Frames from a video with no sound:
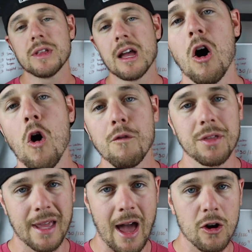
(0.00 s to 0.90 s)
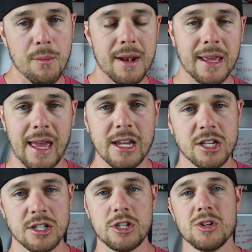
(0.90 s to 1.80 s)
of the over the counter
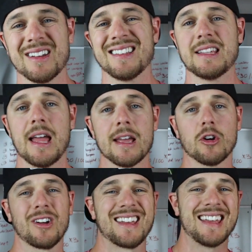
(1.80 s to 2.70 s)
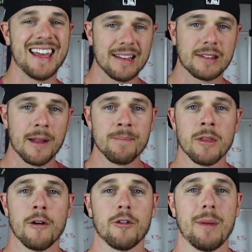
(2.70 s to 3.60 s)
medication you can take or get
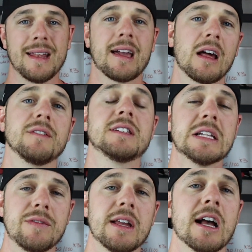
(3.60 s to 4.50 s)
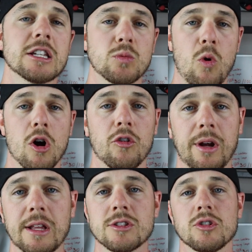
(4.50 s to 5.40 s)
from any kind of CVS,
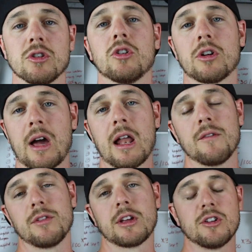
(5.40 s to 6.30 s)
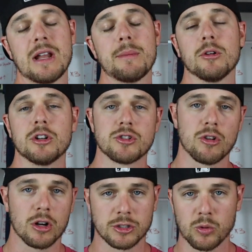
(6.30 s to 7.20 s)
Walgreens, or, or kind of like your neighborhood
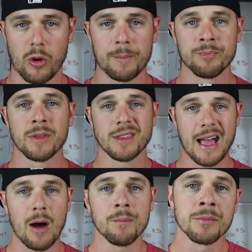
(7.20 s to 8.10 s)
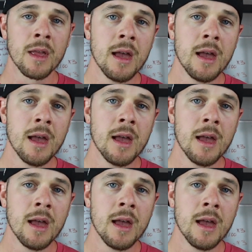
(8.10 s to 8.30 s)
drugstore. Now,